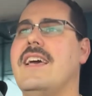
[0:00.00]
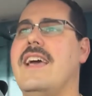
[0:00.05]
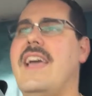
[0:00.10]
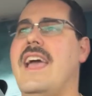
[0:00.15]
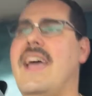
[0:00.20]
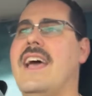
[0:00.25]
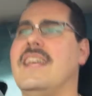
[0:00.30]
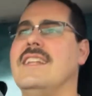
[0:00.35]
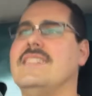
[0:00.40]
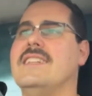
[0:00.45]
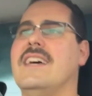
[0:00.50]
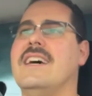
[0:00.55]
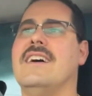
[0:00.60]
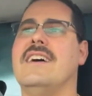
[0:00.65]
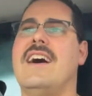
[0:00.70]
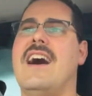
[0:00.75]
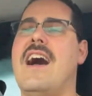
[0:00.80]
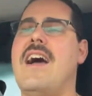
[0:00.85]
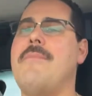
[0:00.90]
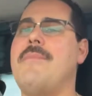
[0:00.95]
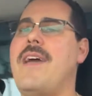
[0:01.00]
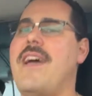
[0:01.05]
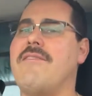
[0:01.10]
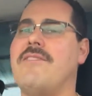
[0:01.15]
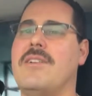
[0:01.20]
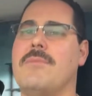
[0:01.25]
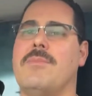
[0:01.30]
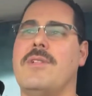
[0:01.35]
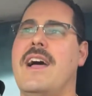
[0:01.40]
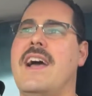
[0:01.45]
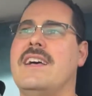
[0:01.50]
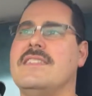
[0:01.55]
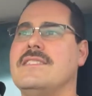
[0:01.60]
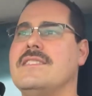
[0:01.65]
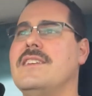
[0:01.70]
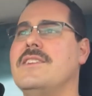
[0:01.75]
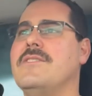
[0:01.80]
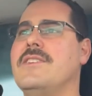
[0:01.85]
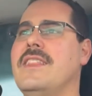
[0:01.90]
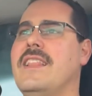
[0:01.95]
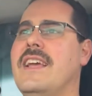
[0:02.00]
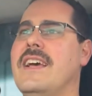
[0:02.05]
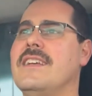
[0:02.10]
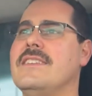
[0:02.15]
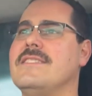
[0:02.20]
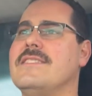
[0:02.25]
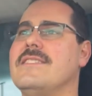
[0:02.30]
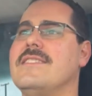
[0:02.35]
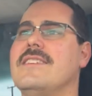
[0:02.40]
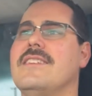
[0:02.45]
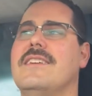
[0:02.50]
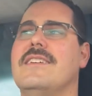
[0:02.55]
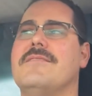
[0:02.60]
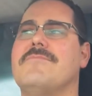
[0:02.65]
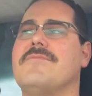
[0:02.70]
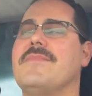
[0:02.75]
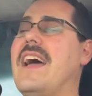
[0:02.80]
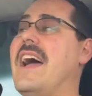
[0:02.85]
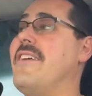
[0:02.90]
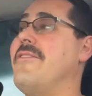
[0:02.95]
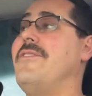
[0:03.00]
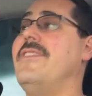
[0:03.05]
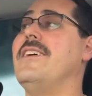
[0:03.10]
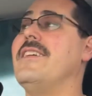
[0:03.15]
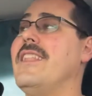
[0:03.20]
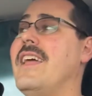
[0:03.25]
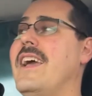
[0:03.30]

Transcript: And I'm having a blast doing this. I feel